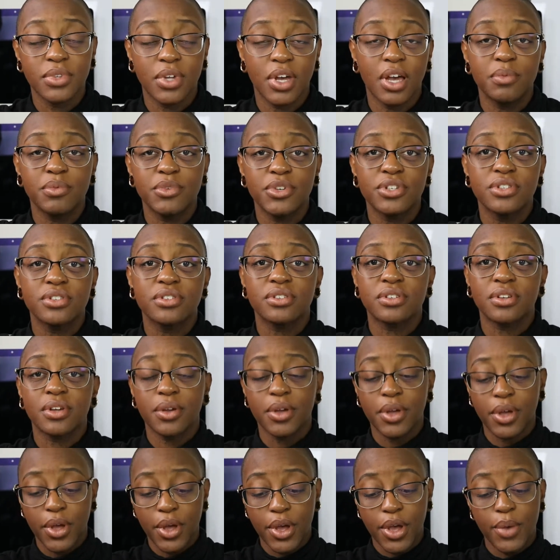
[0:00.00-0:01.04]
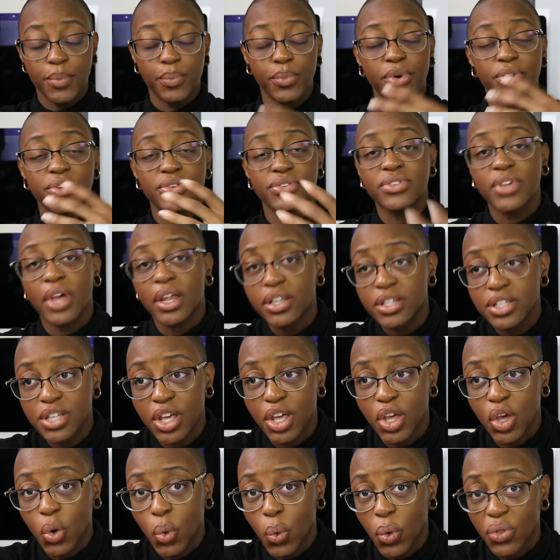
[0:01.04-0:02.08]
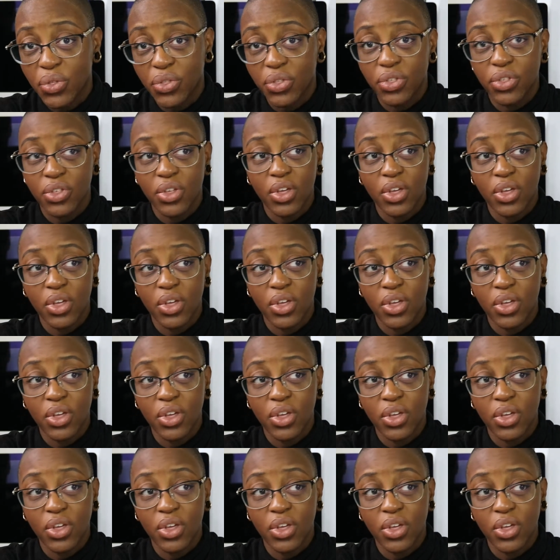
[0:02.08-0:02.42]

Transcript: I'm just presenting you with